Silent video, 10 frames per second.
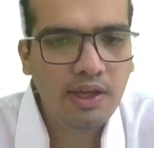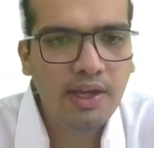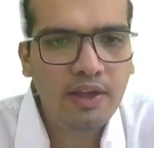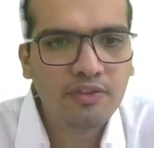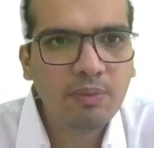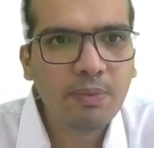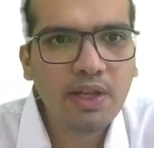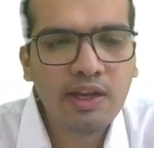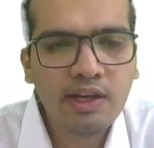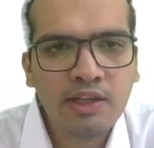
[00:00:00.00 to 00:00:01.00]
And
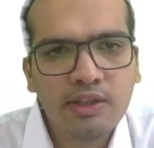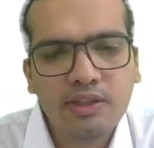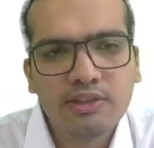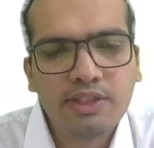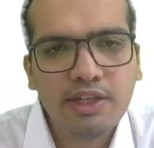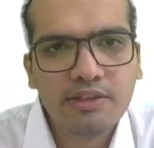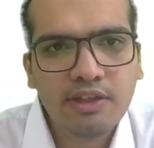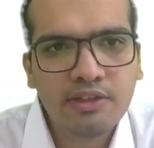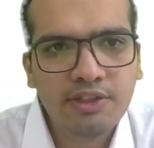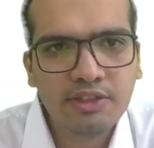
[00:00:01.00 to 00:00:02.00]
similarly there is
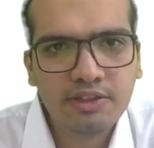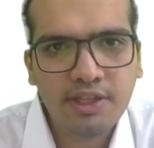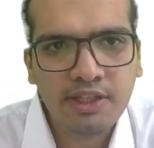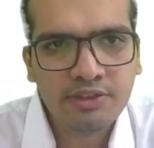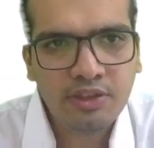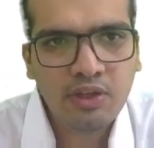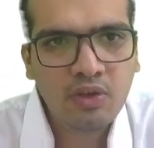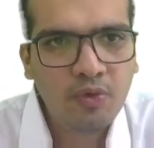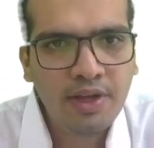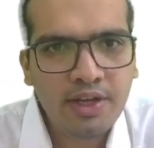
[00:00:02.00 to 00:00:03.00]
a sixth case
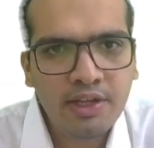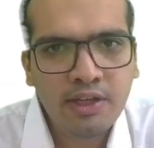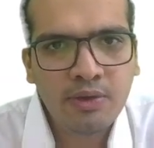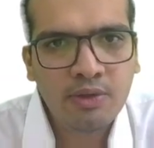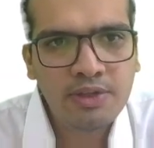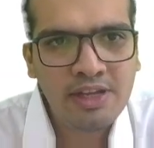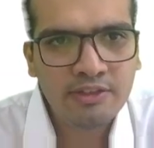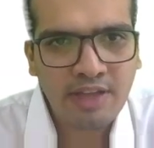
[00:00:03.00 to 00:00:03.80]
where